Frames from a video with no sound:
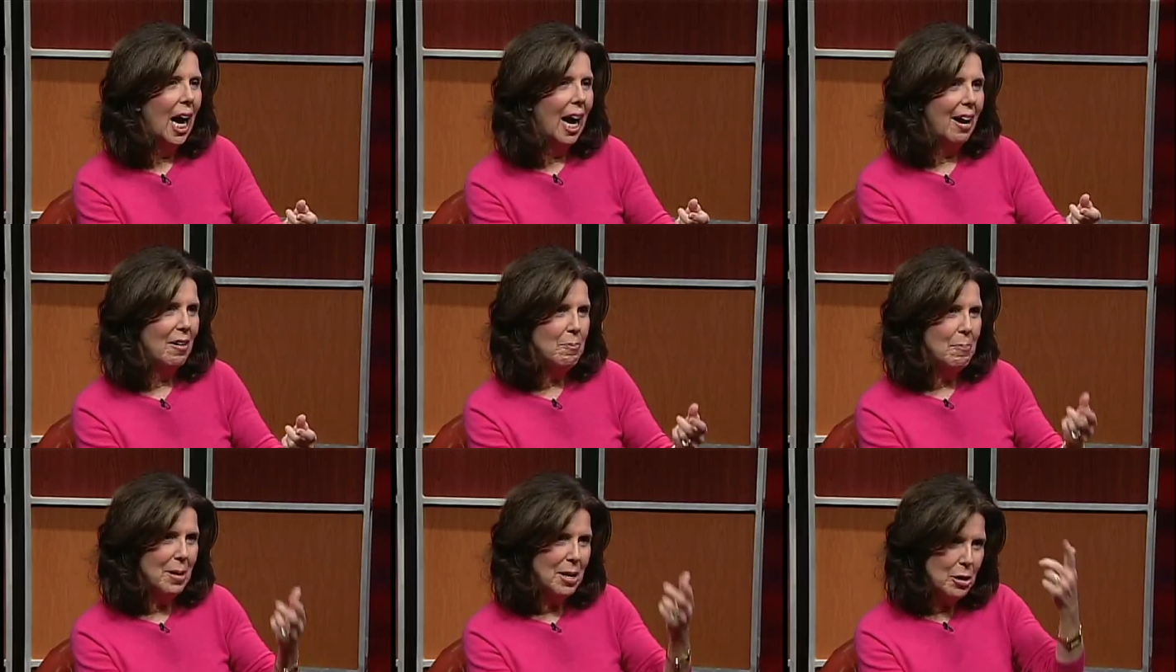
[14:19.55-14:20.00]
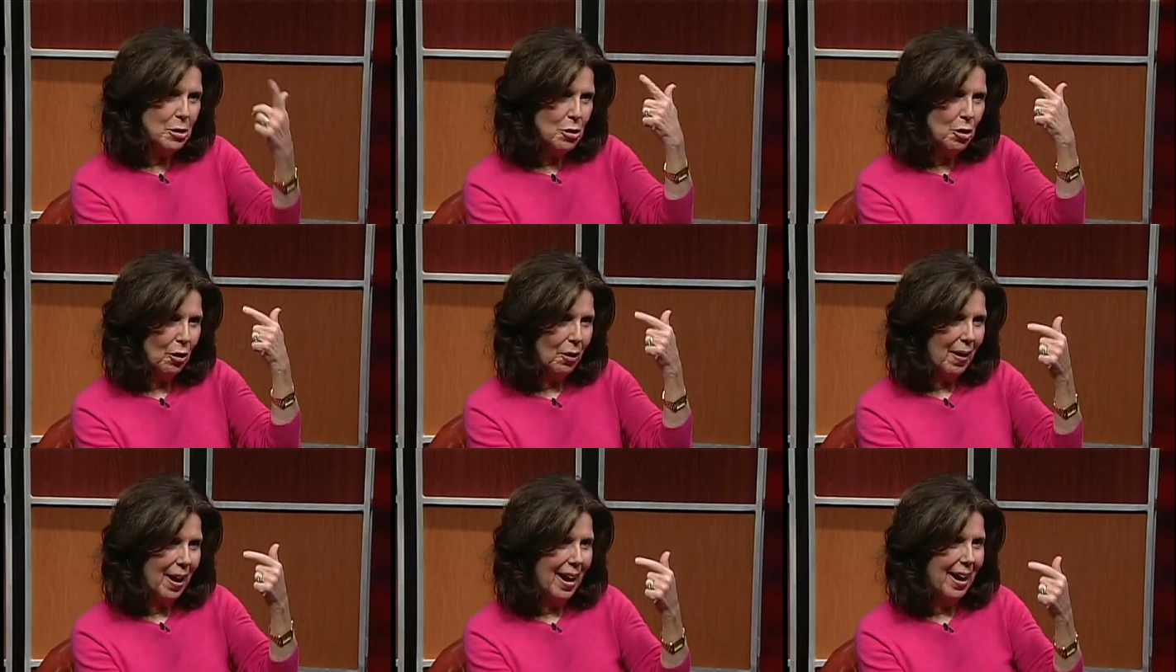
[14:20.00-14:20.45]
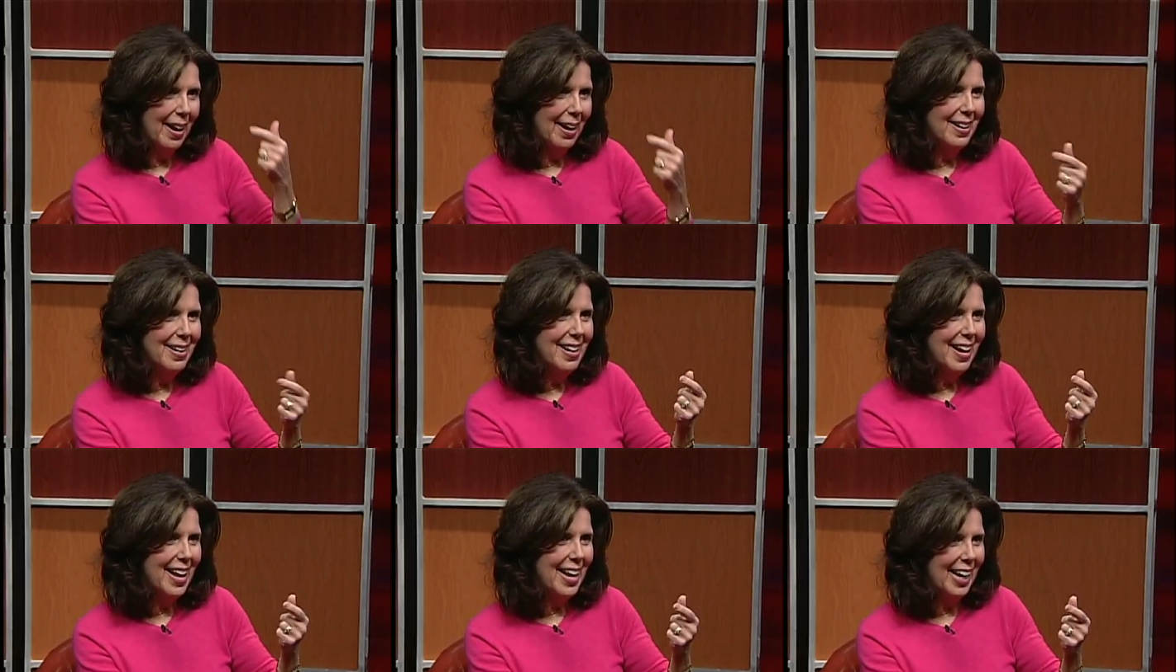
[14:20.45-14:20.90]
I've been in your
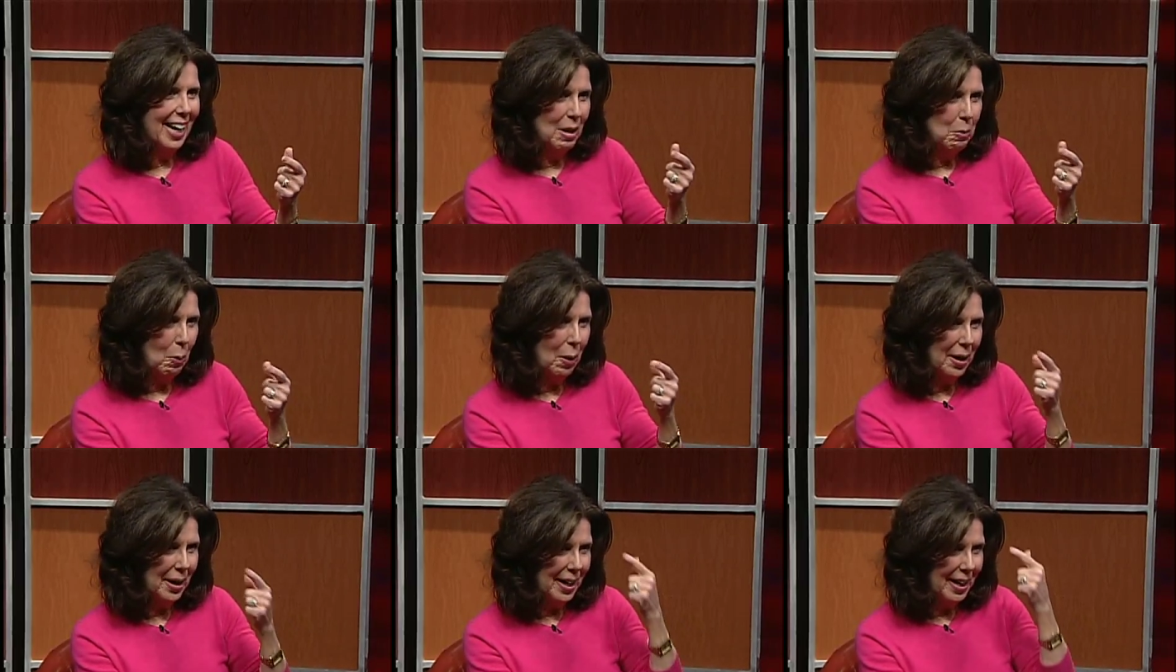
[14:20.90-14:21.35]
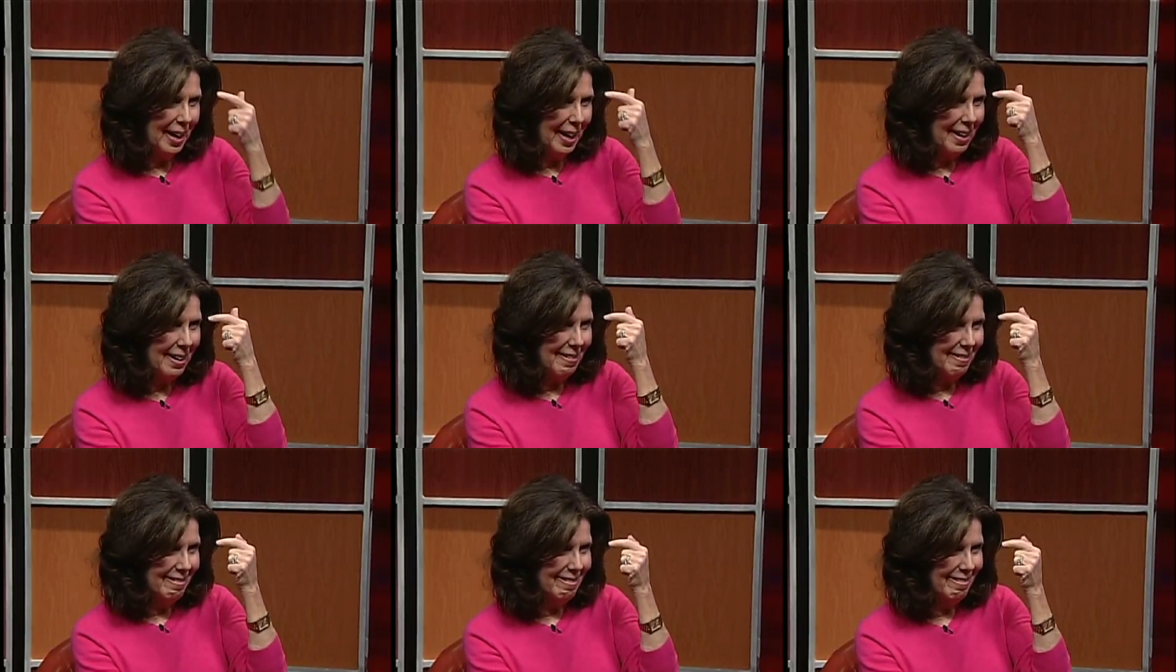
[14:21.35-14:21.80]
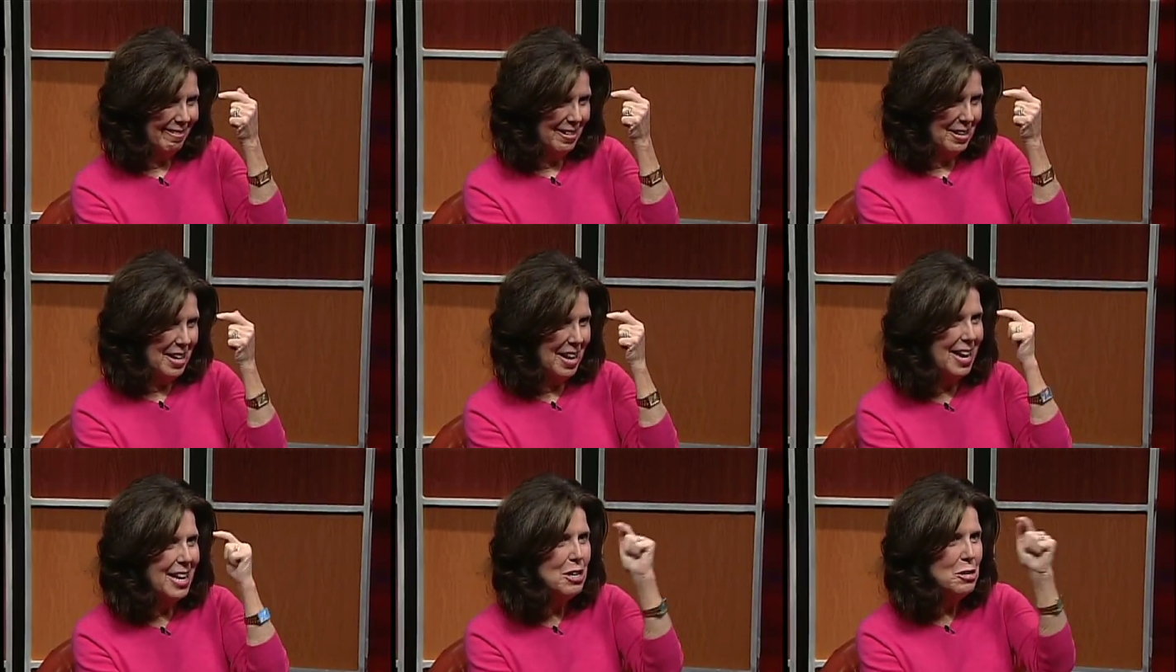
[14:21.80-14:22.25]
head, and I want to get
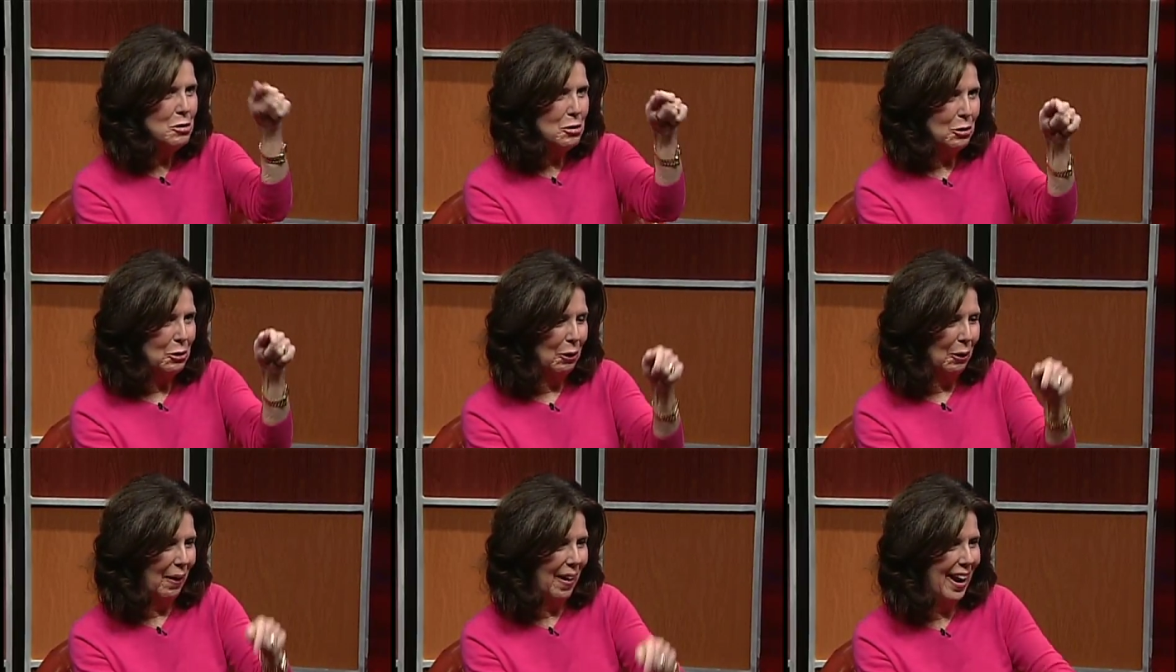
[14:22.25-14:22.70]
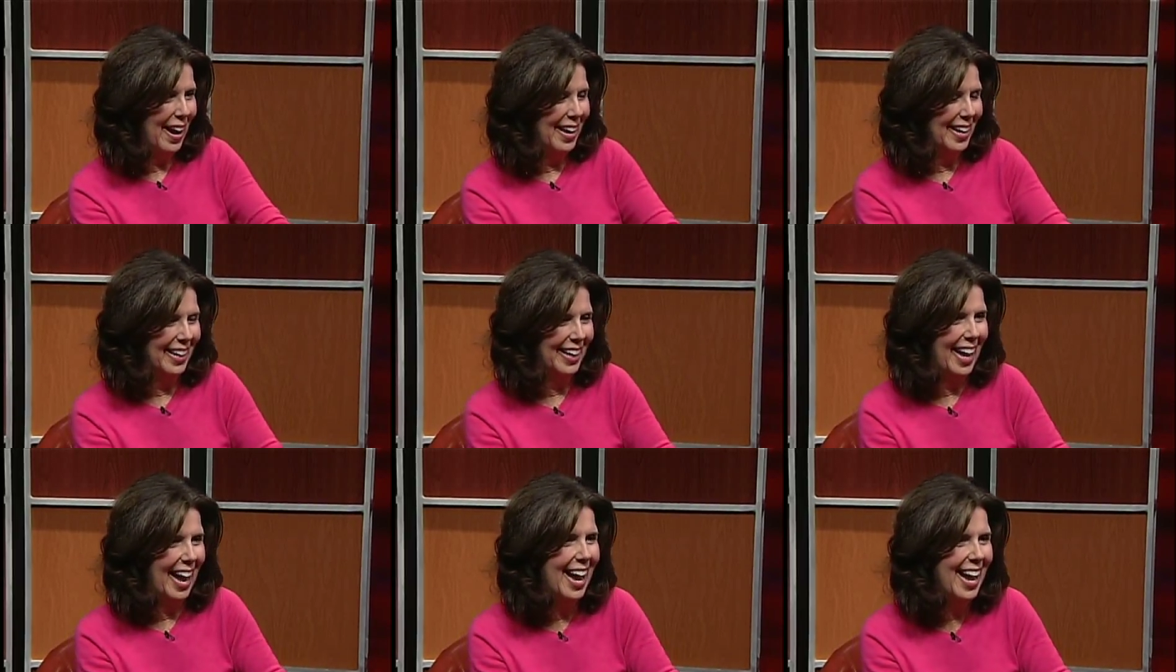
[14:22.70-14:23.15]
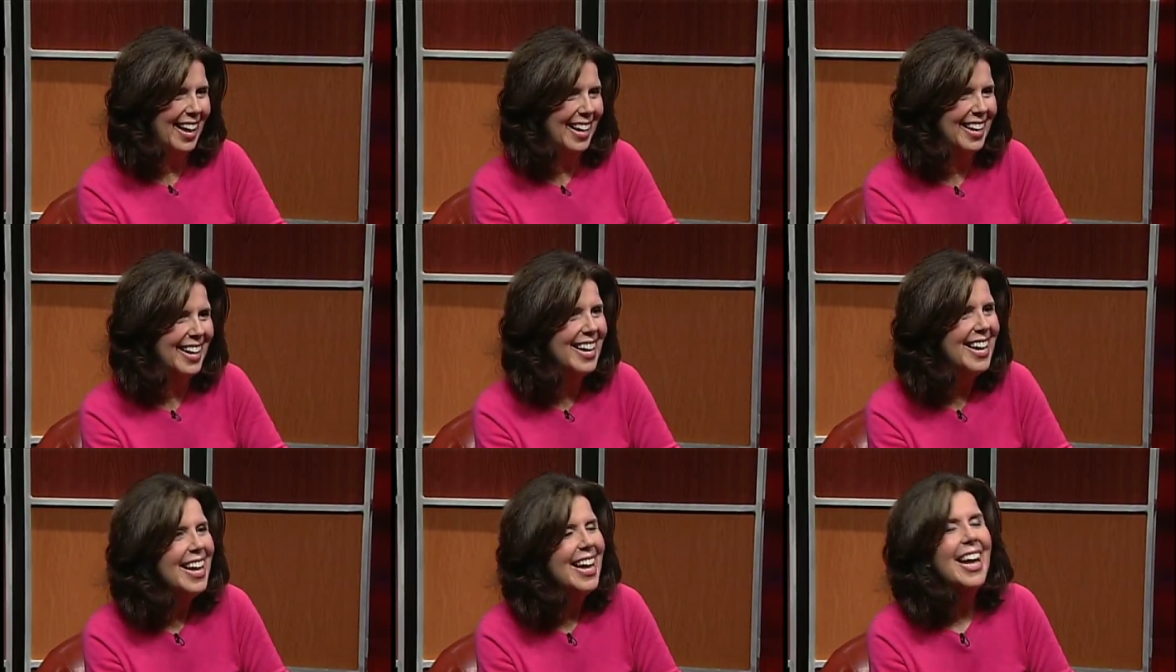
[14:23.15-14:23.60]
into your head
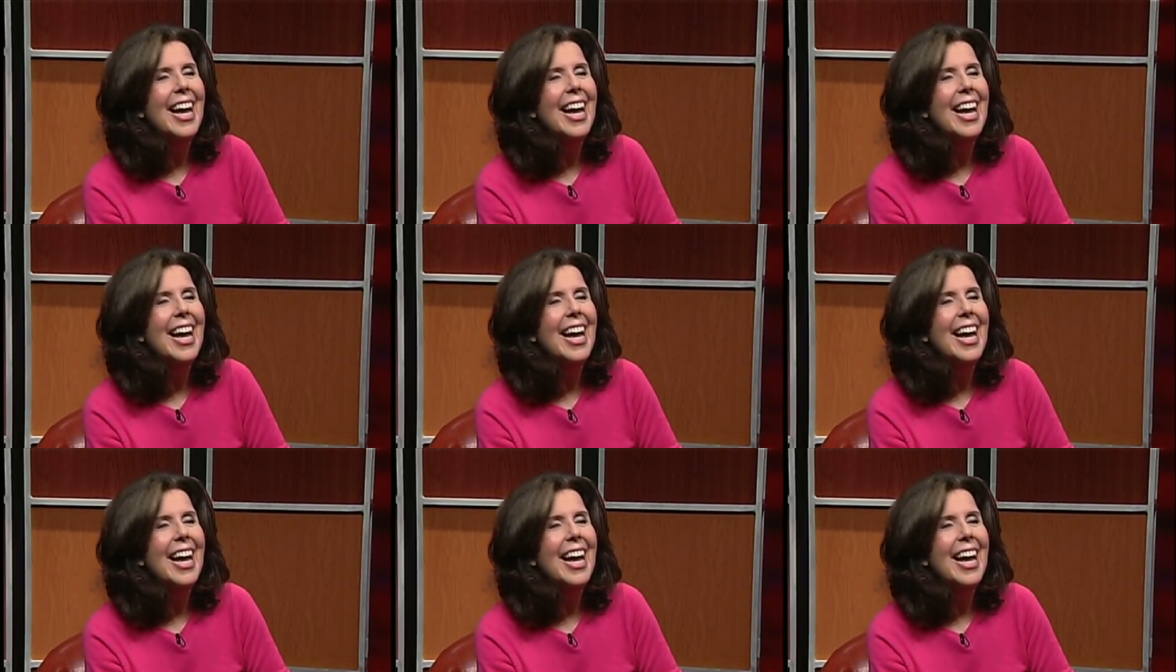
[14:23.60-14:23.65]
again